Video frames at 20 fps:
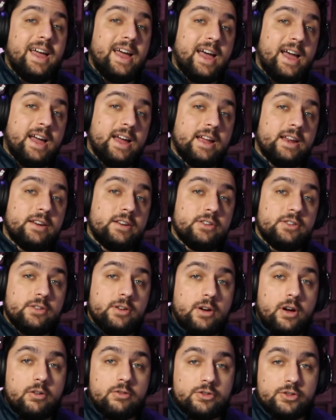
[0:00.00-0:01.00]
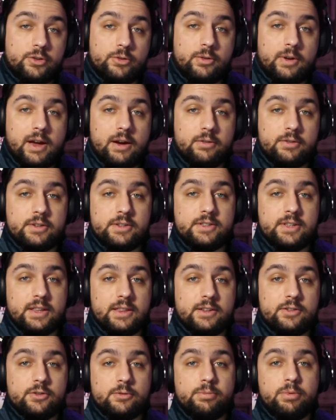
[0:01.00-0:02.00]
and I'll show you how to
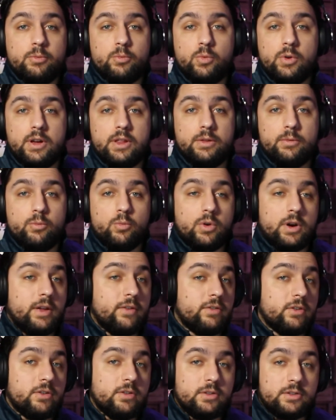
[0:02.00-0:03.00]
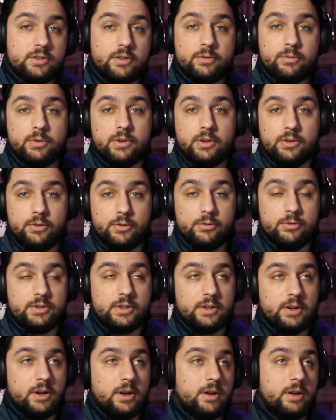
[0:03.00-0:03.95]
set this up with whatever software you're using.